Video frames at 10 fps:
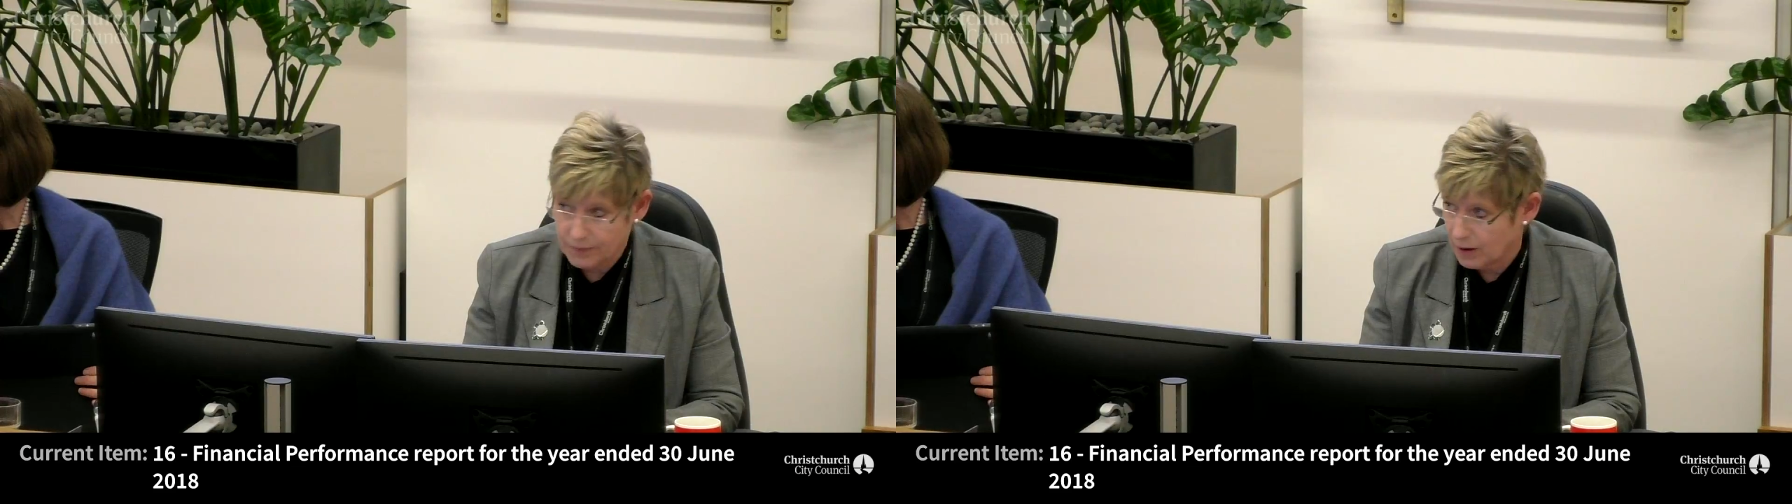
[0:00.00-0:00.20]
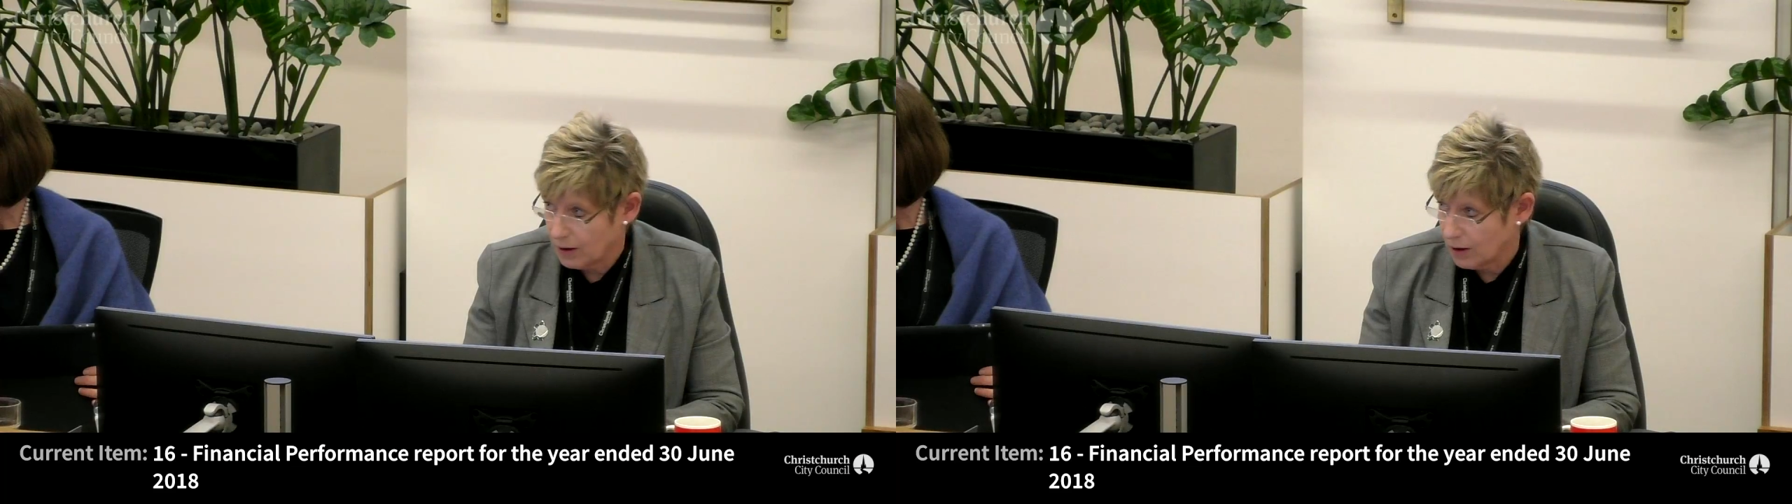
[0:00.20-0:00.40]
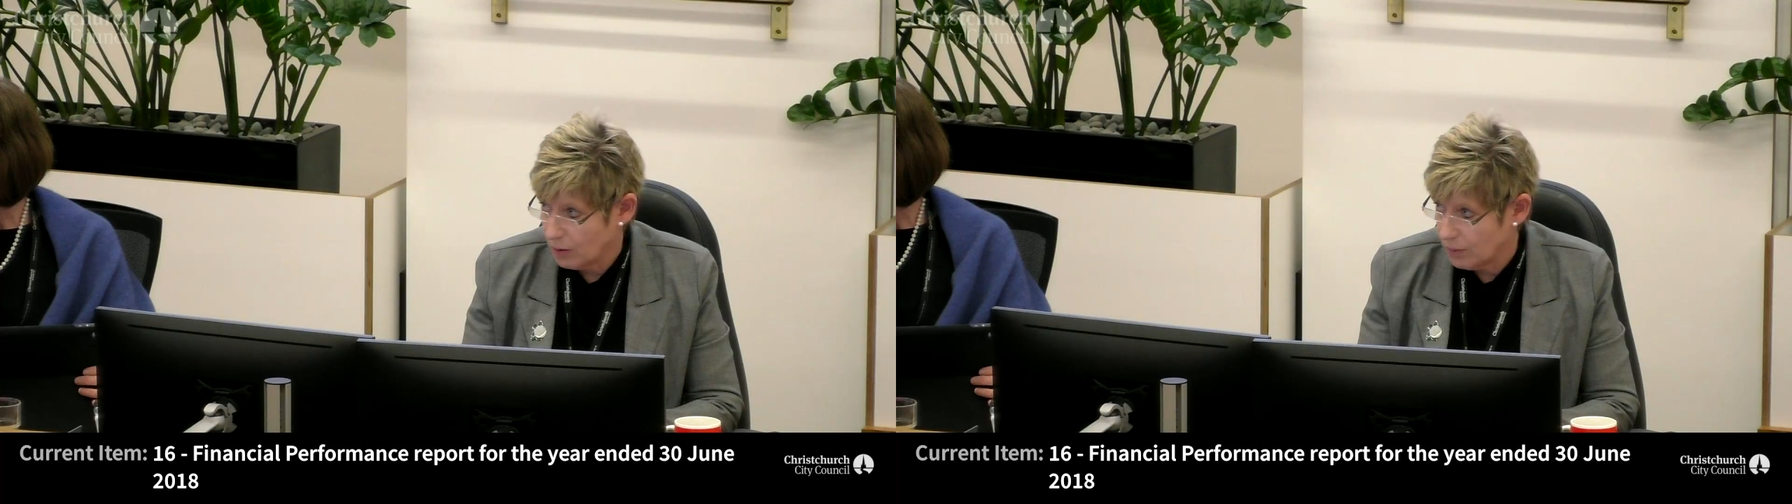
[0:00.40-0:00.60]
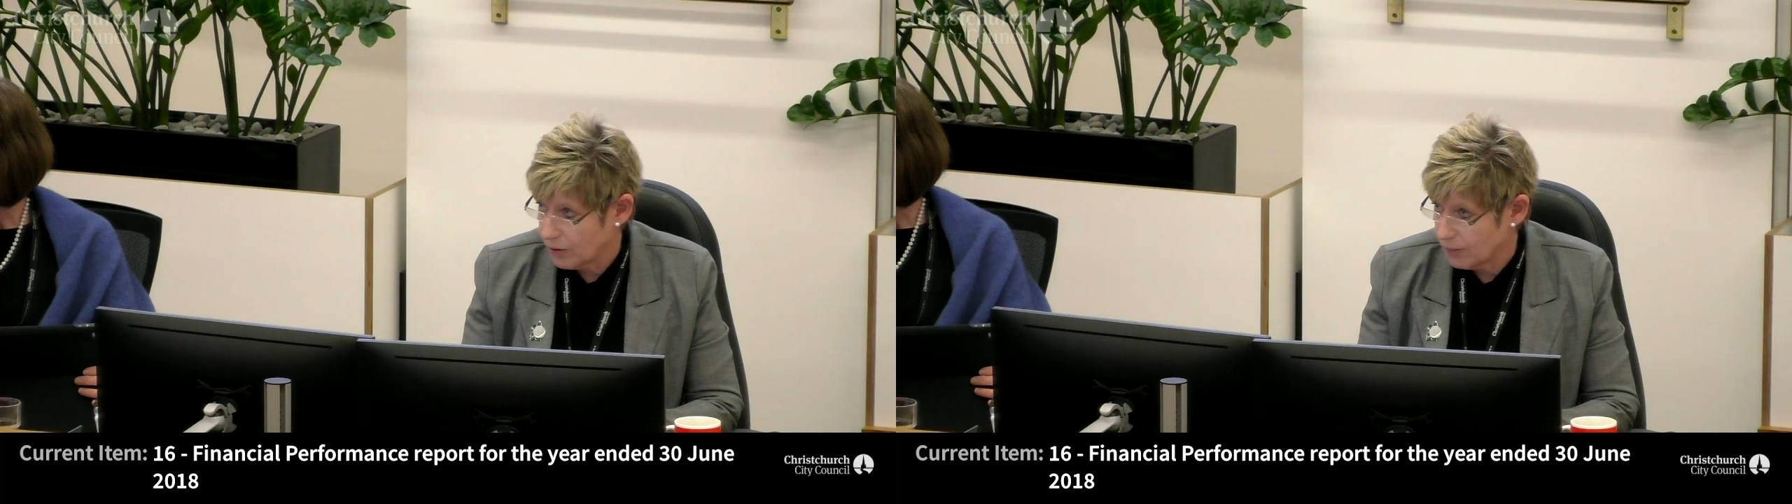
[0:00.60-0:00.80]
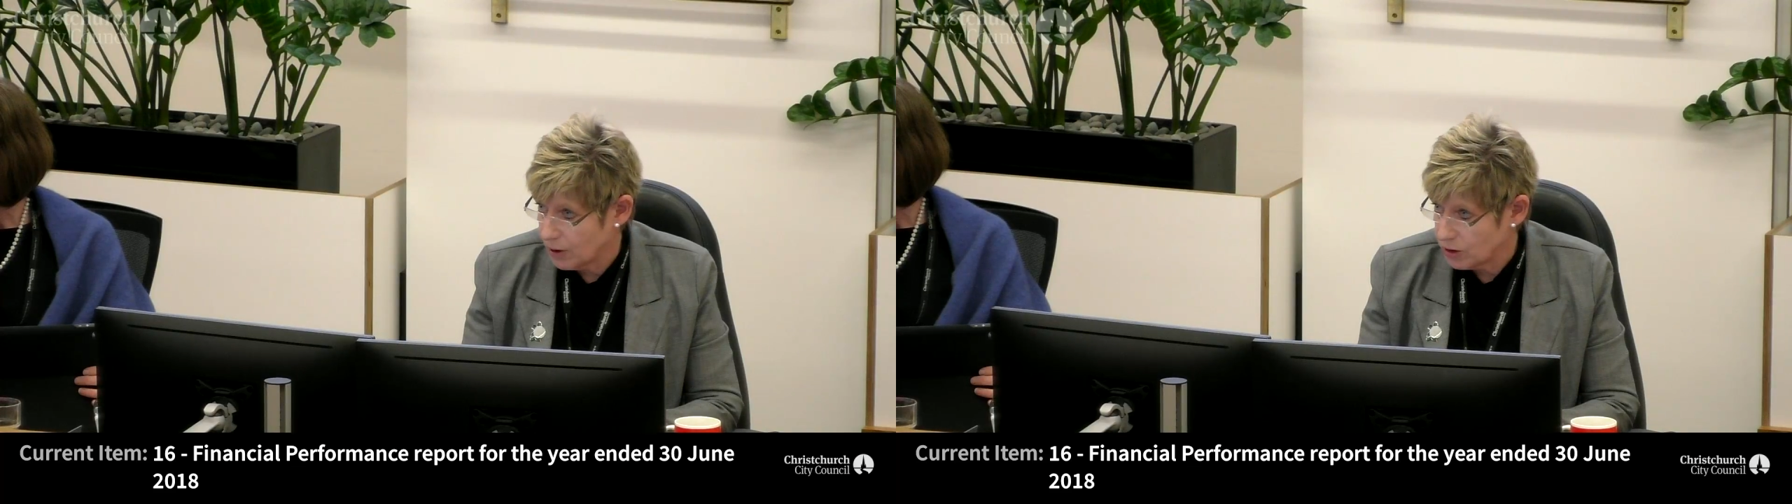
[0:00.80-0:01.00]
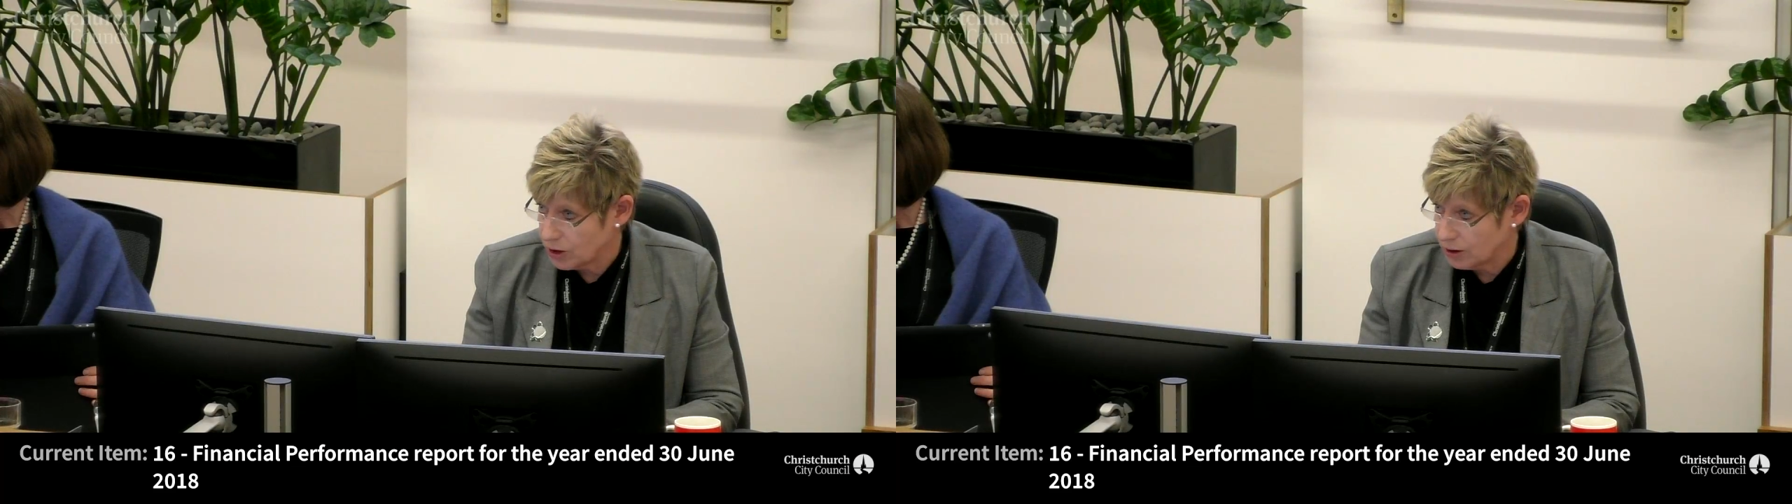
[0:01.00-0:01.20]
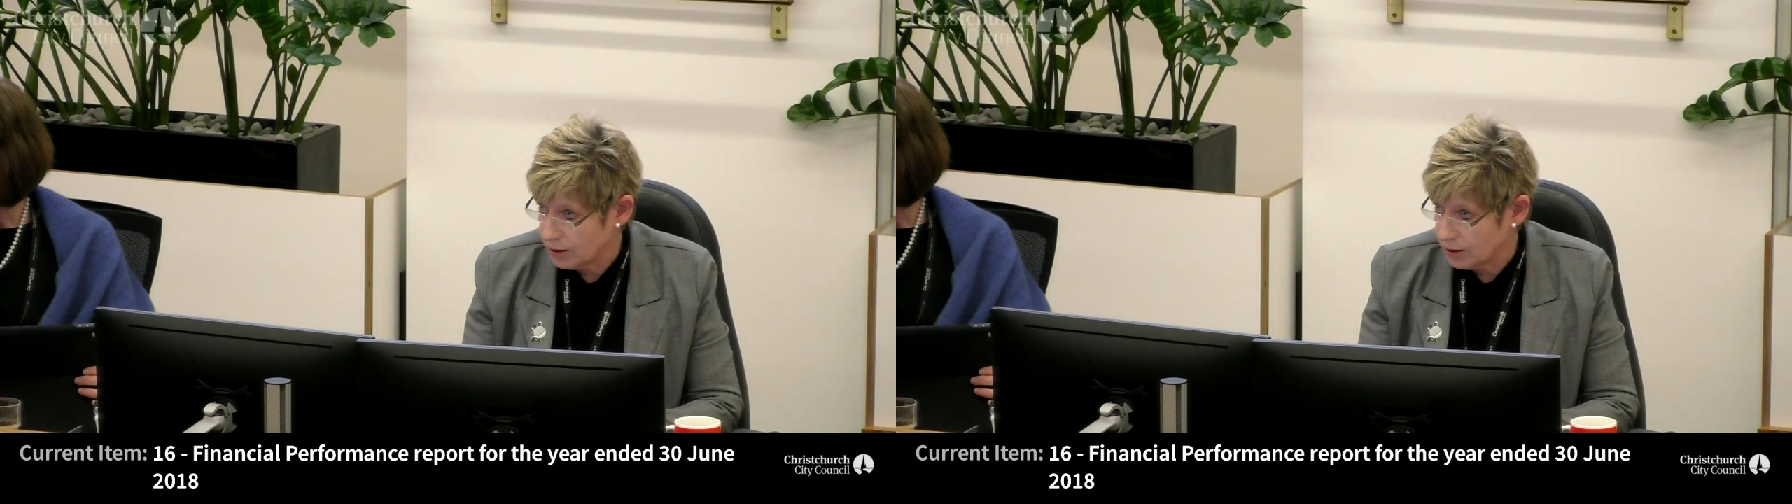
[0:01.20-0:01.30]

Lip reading: No? I'll put the